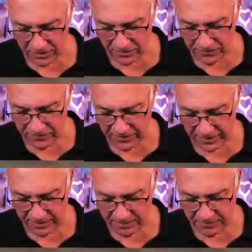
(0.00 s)
of
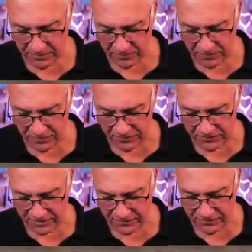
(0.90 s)
um, this
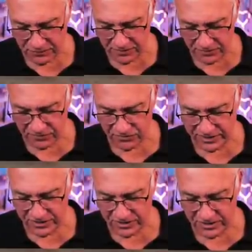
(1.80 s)
kind of food
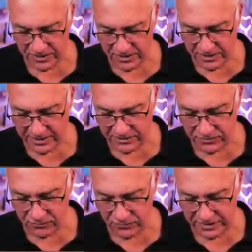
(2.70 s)
illustration is
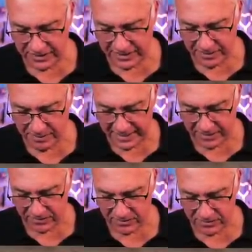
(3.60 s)
really
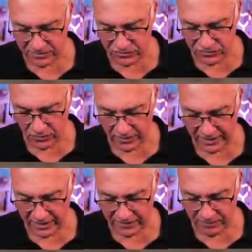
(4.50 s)
about just drawing
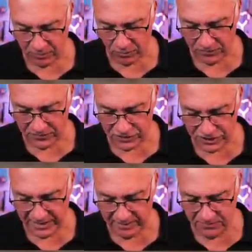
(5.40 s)
kind of amorphous
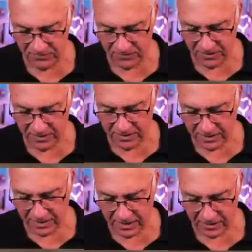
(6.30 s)
shapes,
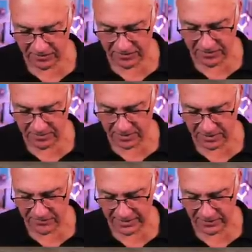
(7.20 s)
coloring them kind
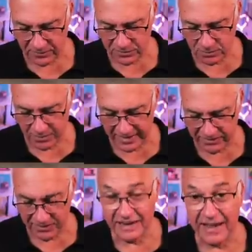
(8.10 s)
of yellowish
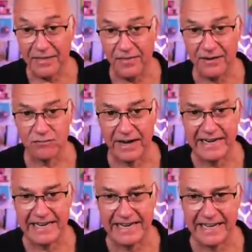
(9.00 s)
brown, and then
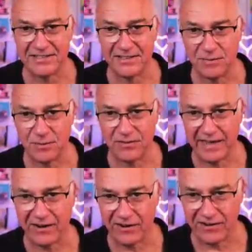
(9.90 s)
writing next to them what they
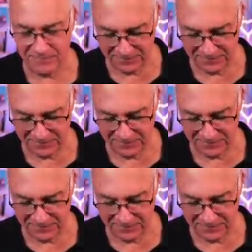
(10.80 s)
are.